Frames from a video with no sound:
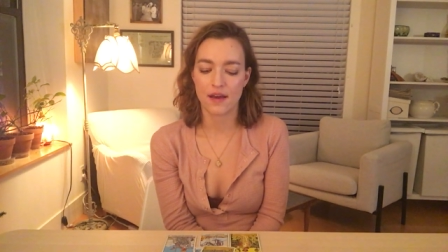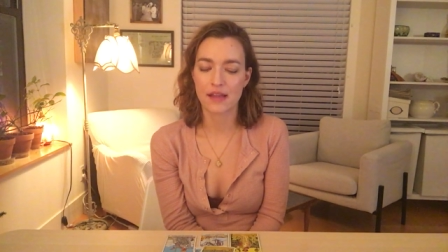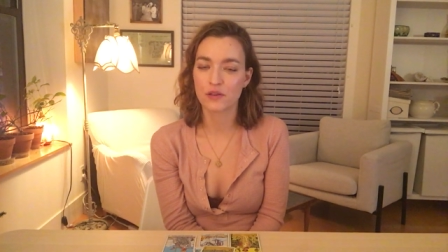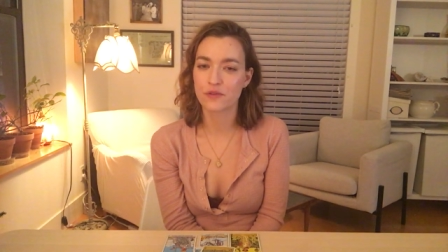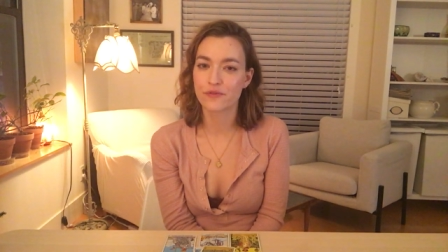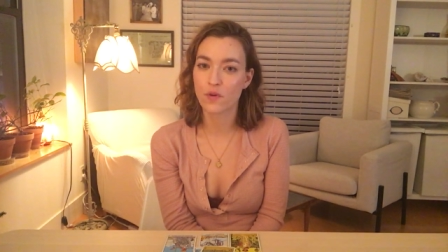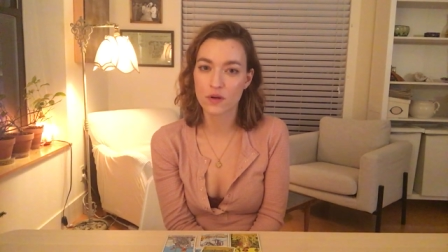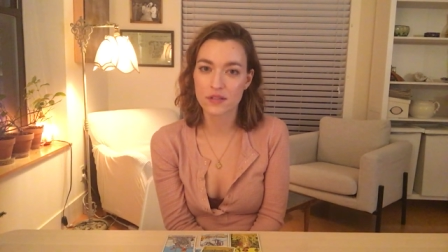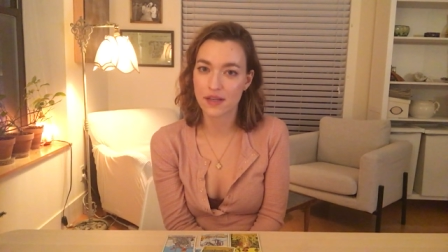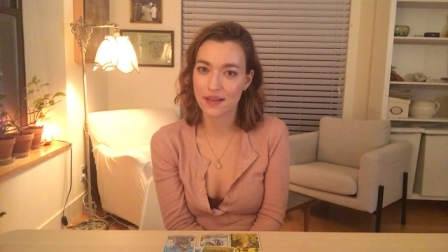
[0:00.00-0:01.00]
I look
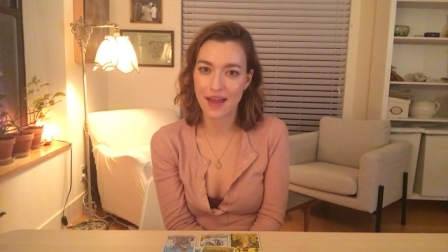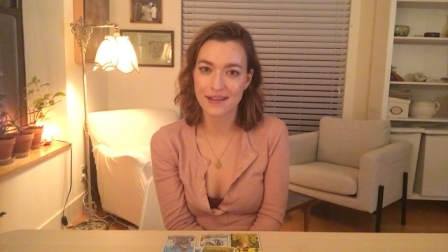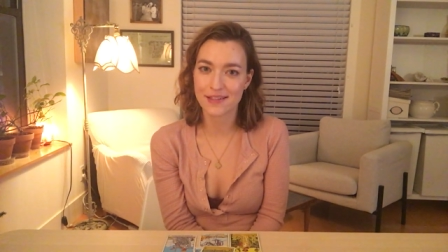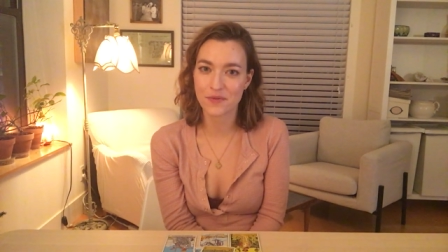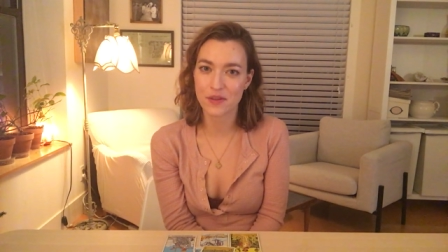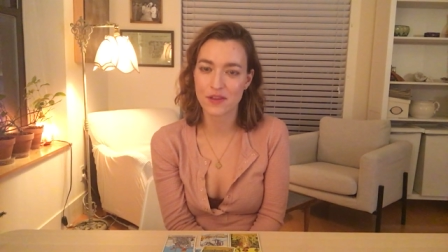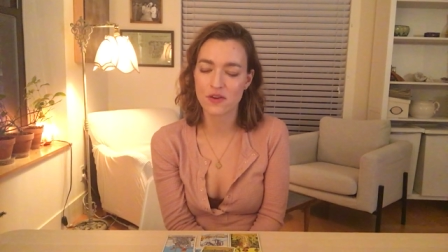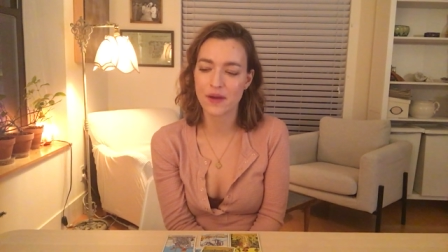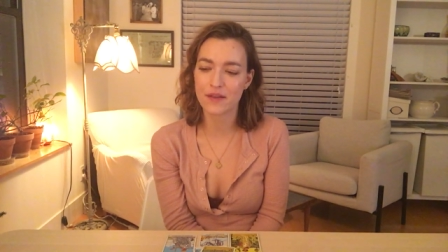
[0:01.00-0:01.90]
forward to connecting with you.